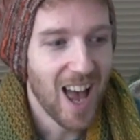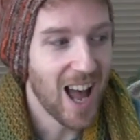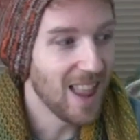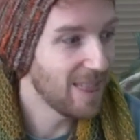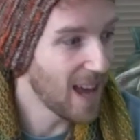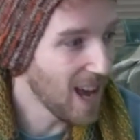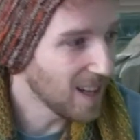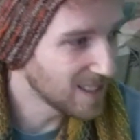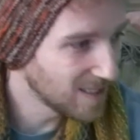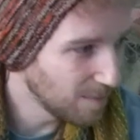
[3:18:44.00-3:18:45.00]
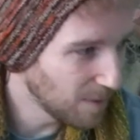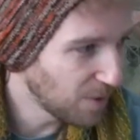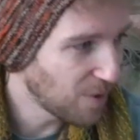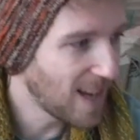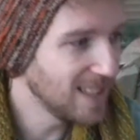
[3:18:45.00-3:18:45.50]
And that, my
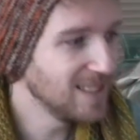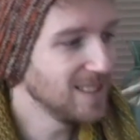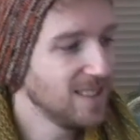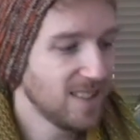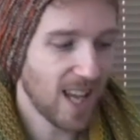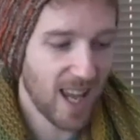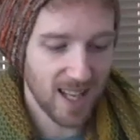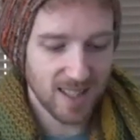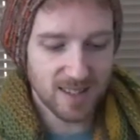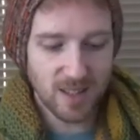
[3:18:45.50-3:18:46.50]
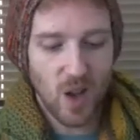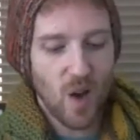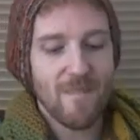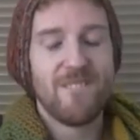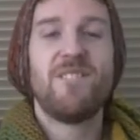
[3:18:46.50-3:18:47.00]
friends, is
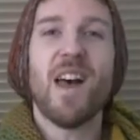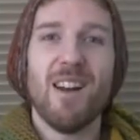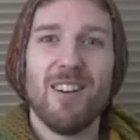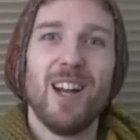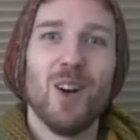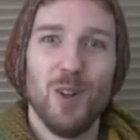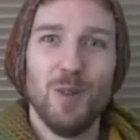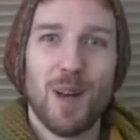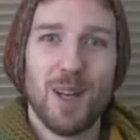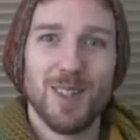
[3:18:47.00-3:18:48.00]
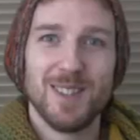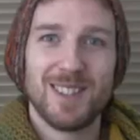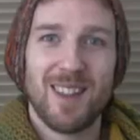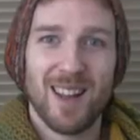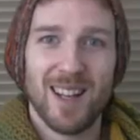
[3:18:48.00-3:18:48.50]
very
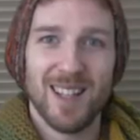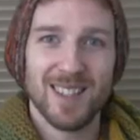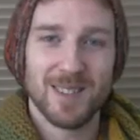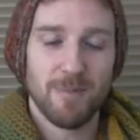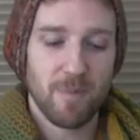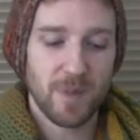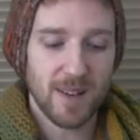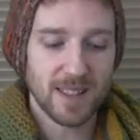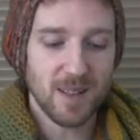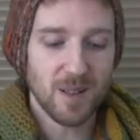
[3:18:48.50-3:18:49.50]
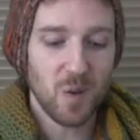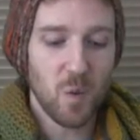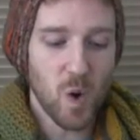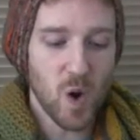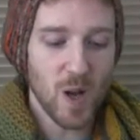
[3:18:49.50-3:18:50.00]
almost that. There is only
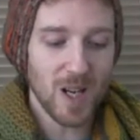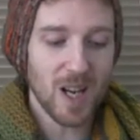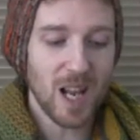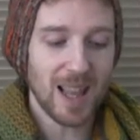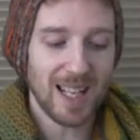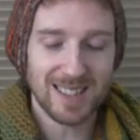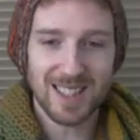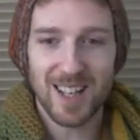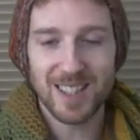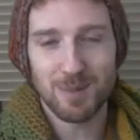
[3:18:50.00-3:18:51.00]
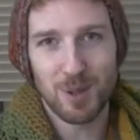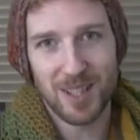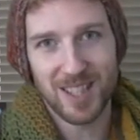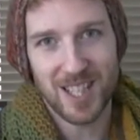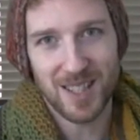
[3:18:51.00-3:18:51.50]
one last item on
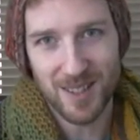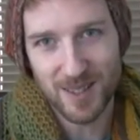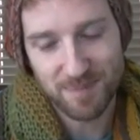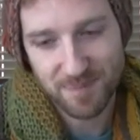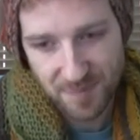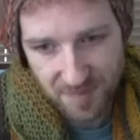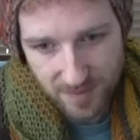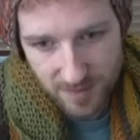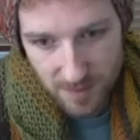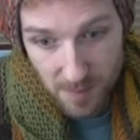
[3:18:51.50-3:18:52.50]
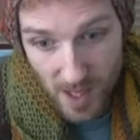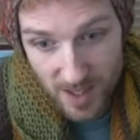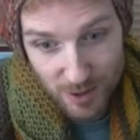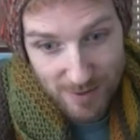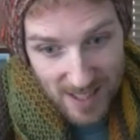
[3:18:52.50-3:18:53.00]
the agenda.
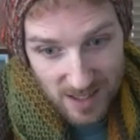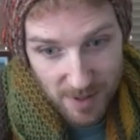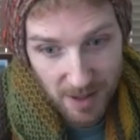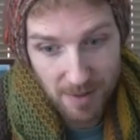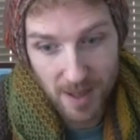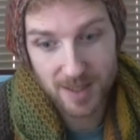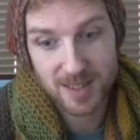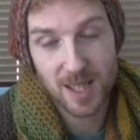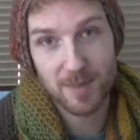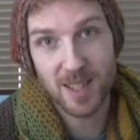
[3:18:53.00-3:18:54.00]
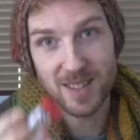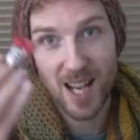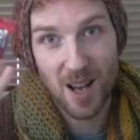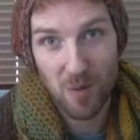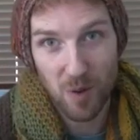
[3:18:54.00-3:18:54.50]
And to rest my throat, I'm going to
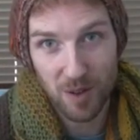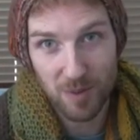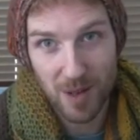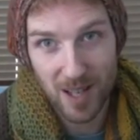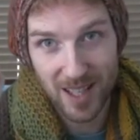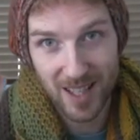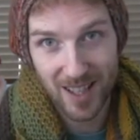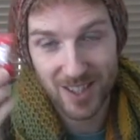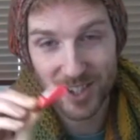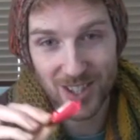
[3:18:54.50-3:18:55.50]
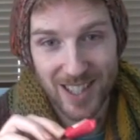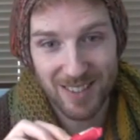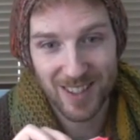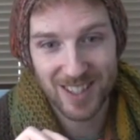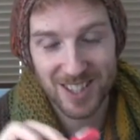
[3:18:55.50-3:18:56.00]
have one of my Jolly
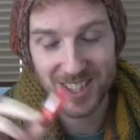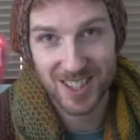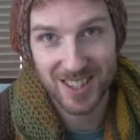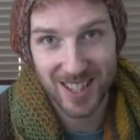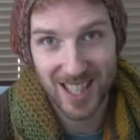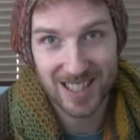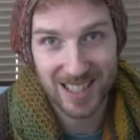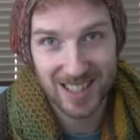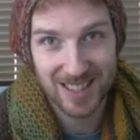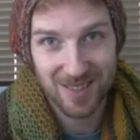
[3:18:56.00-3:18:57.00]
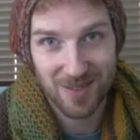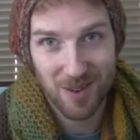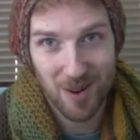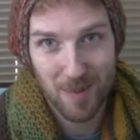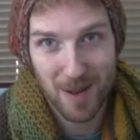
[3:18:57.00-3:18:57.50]
Rancher candies
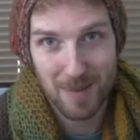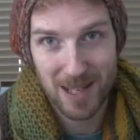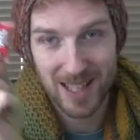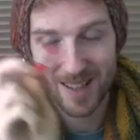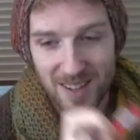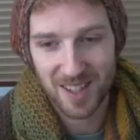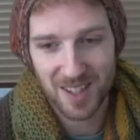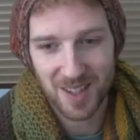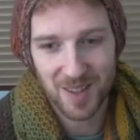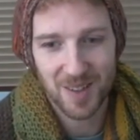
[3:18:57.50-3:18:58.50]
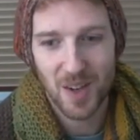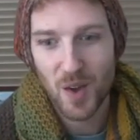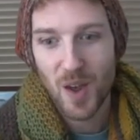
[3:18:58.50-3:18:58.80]
from Emilia, thank you.